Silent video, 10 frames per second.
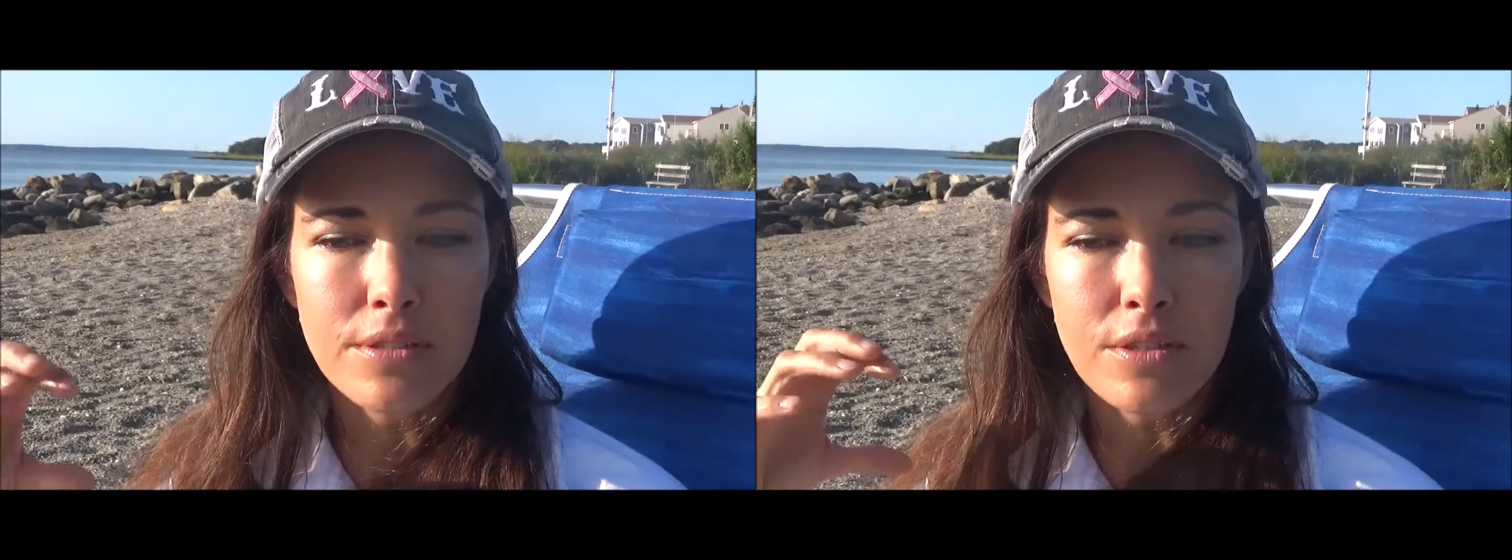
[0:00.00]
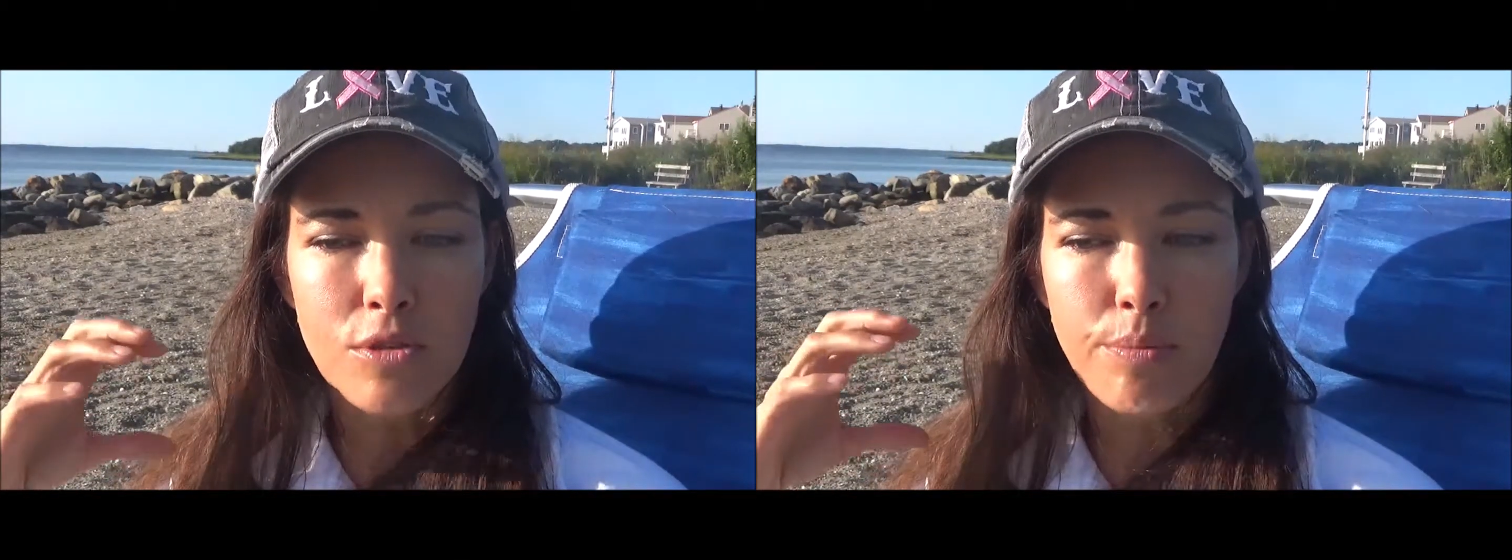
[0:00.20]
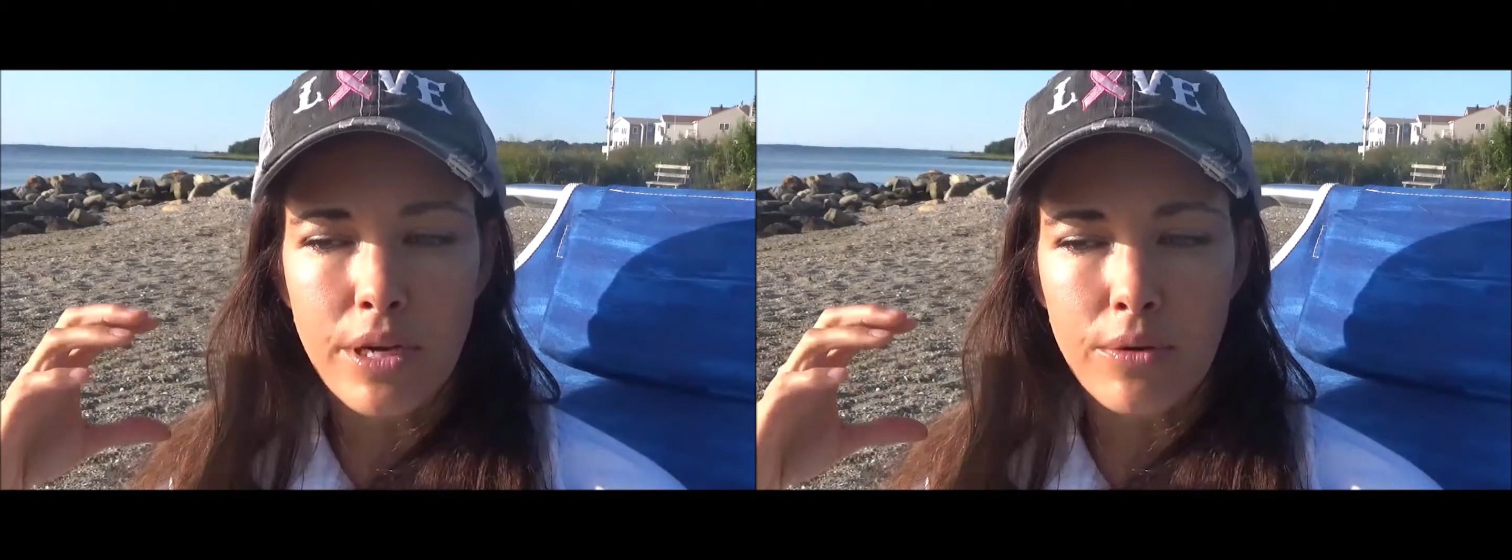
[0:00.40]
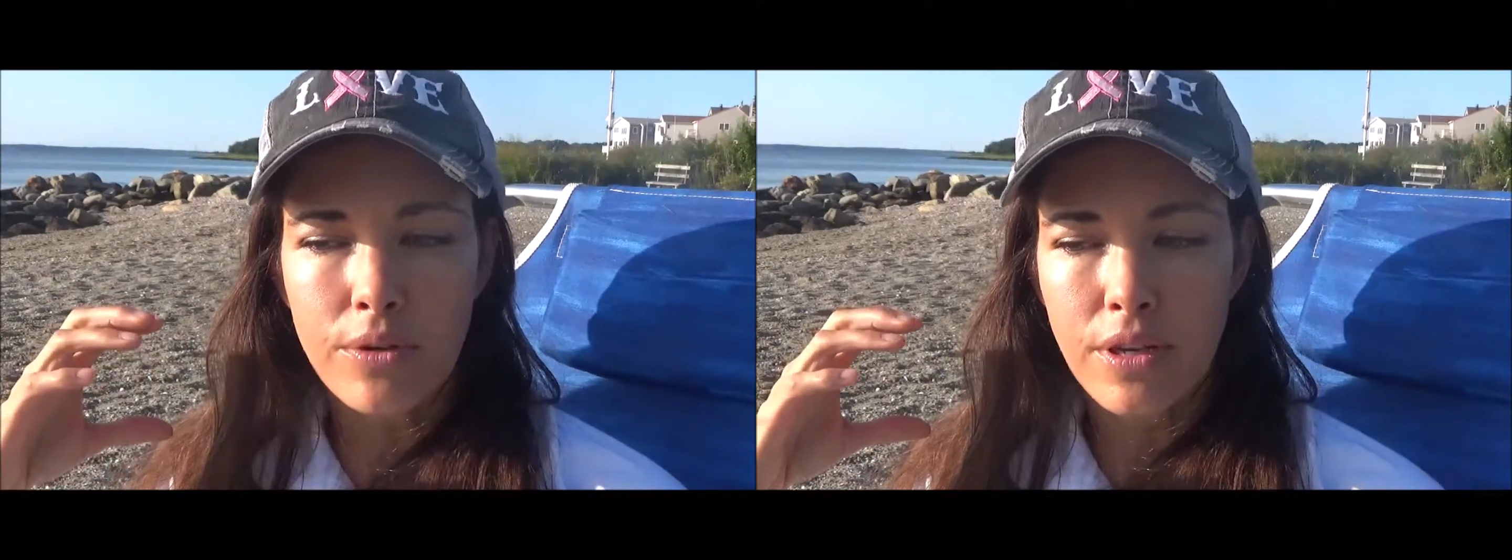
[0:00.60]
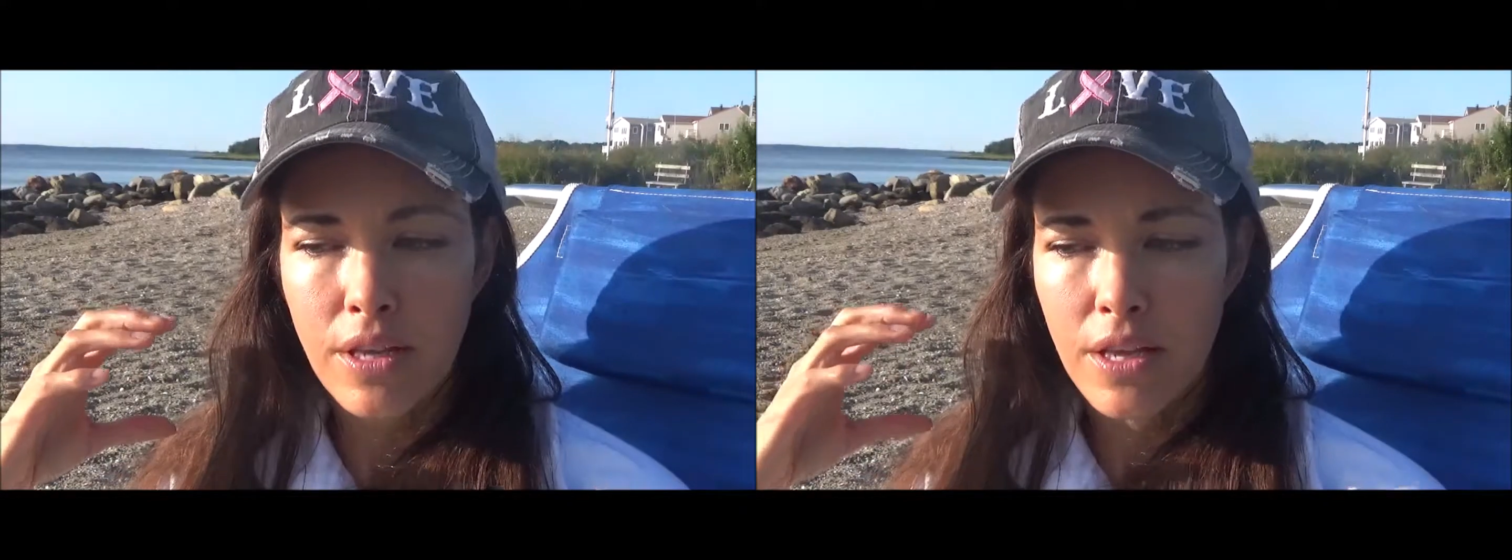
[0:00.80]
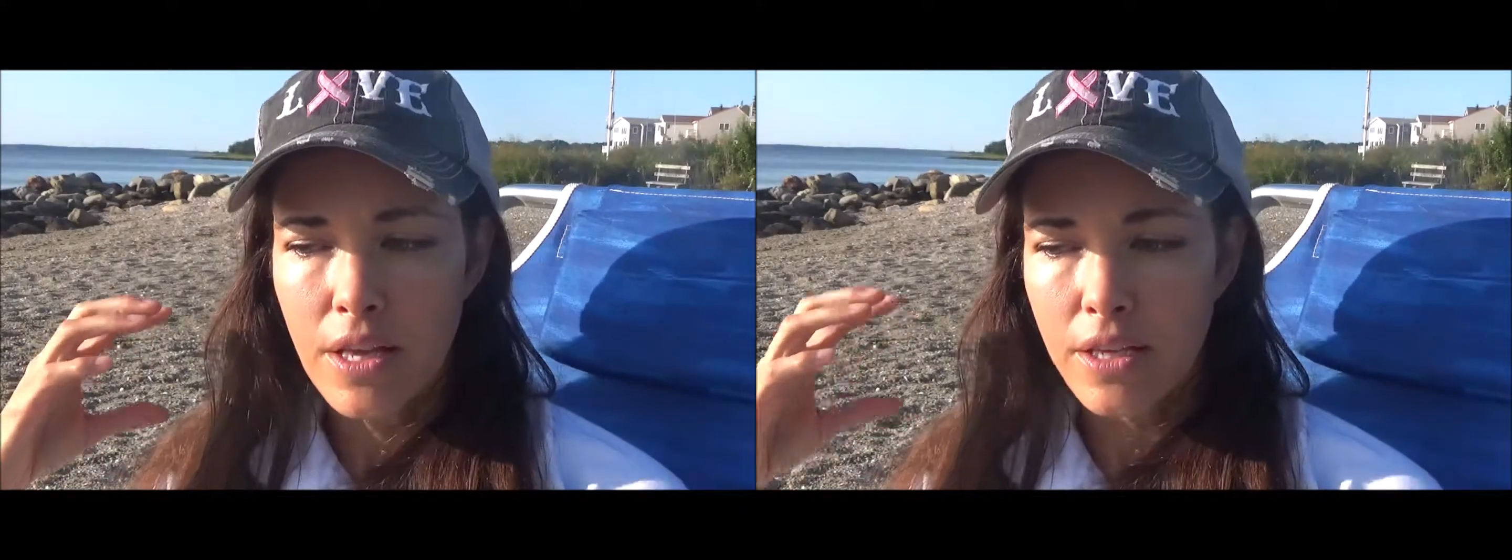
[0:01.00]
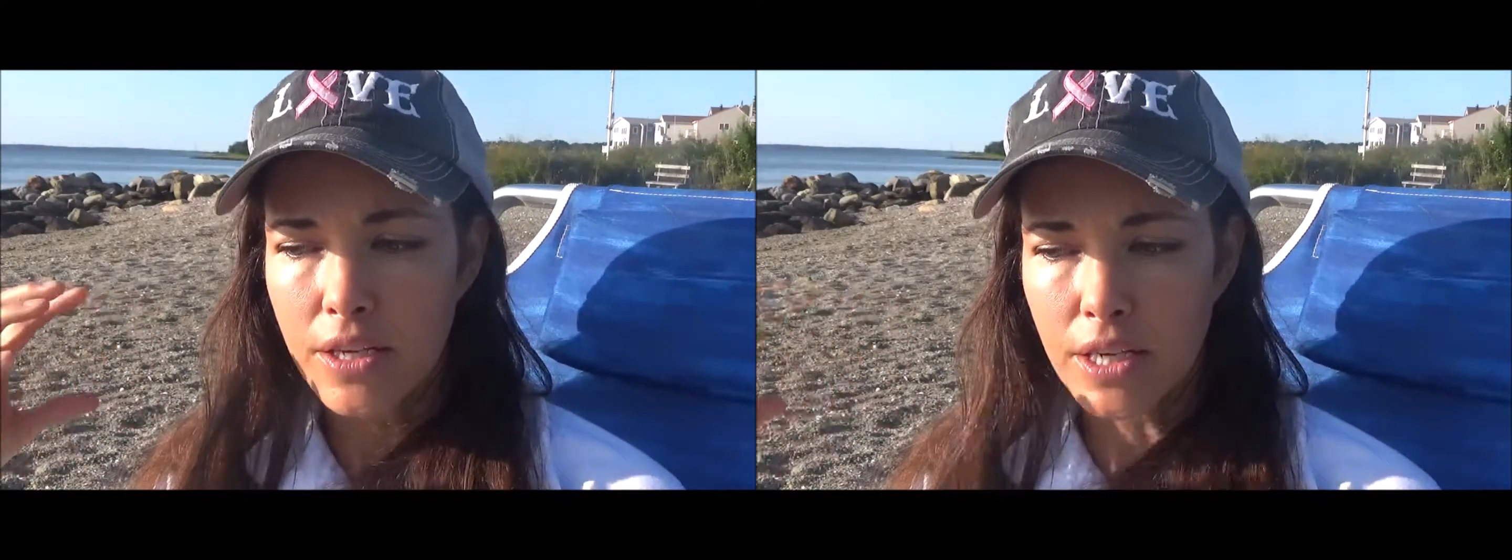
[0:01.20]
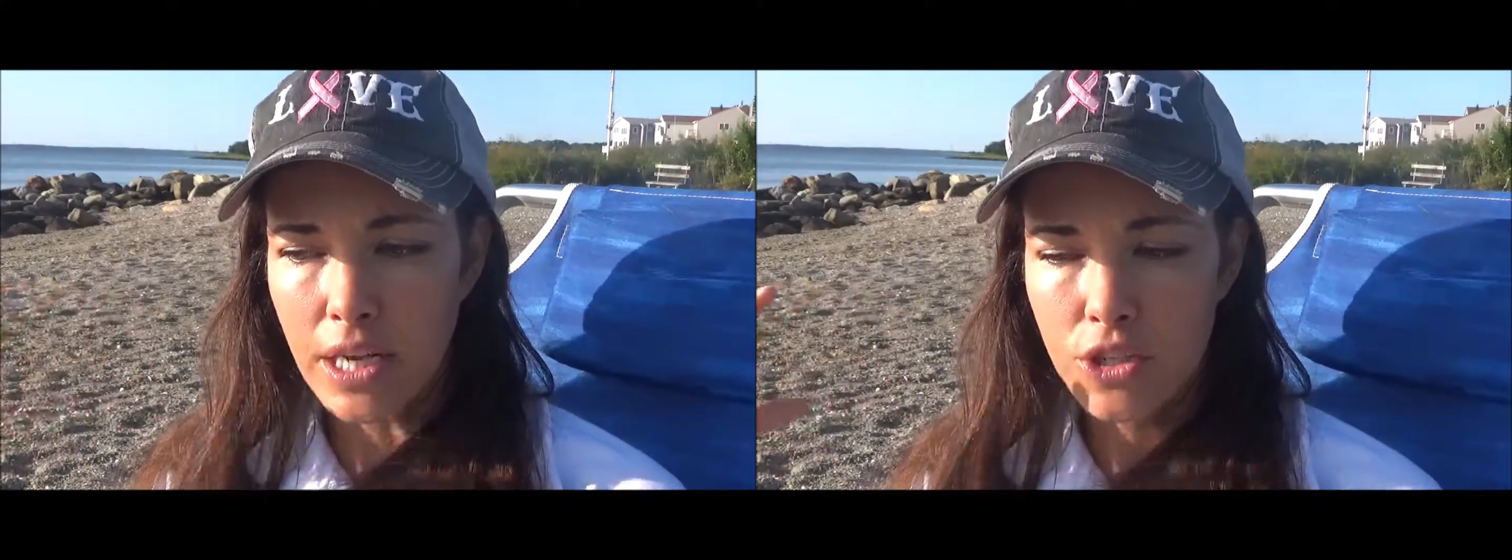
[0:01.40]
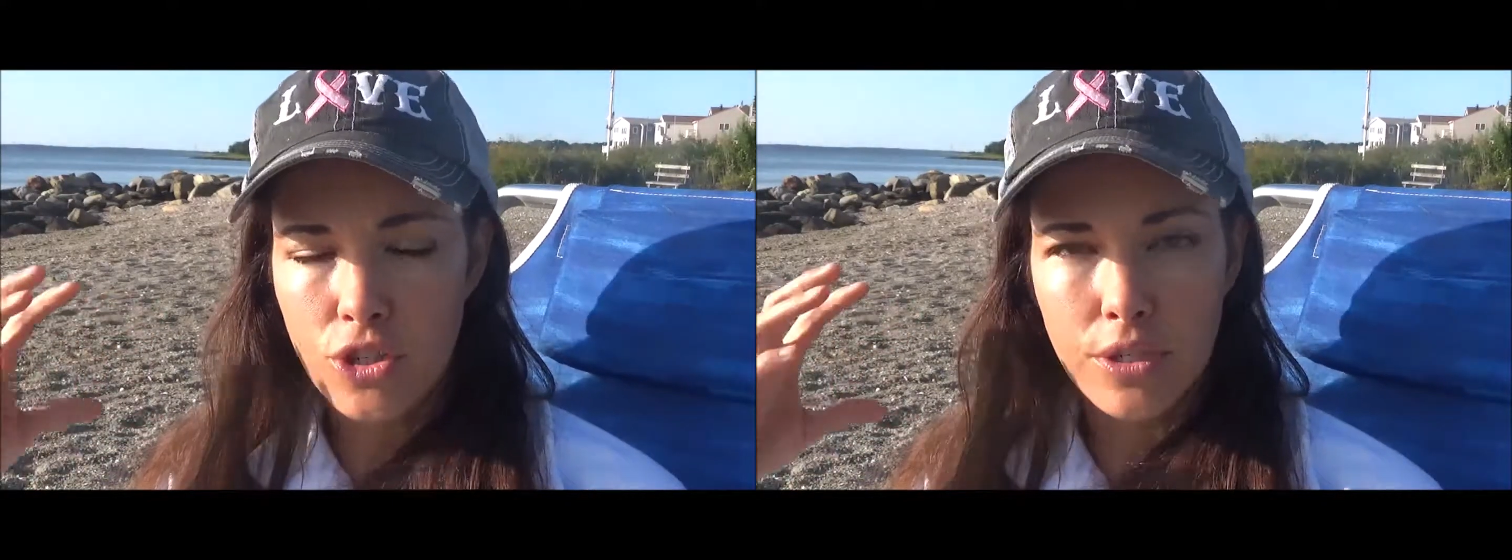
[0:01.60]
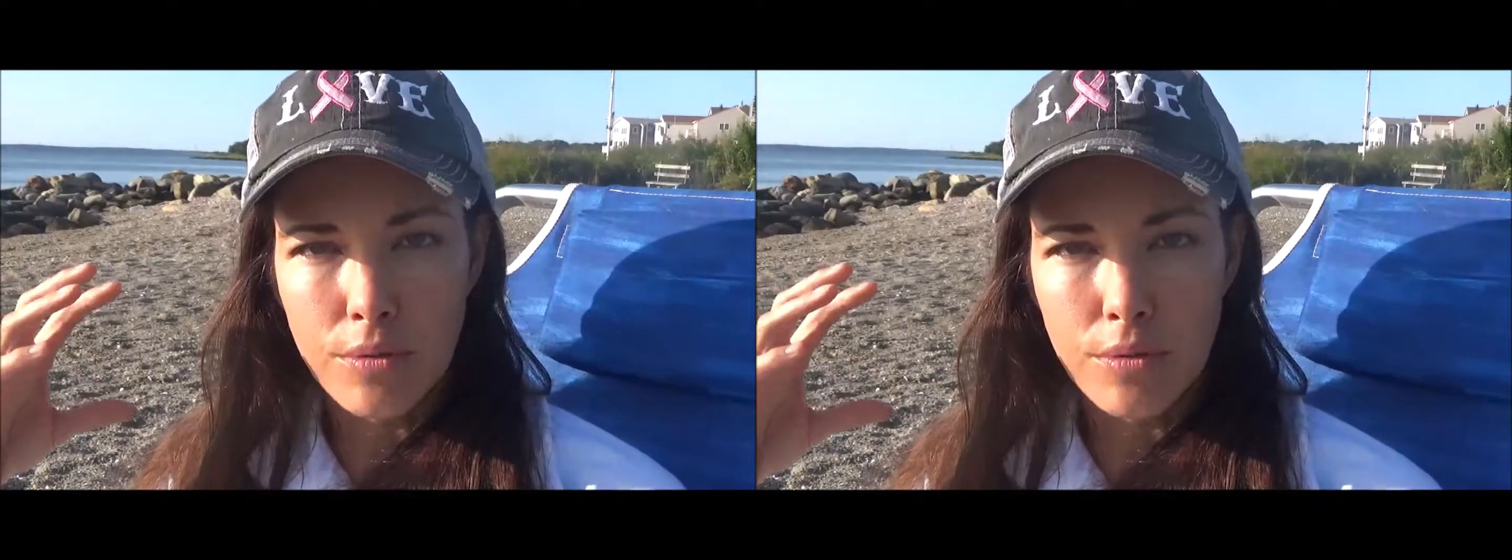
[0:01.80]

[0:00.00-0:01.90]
It's about connection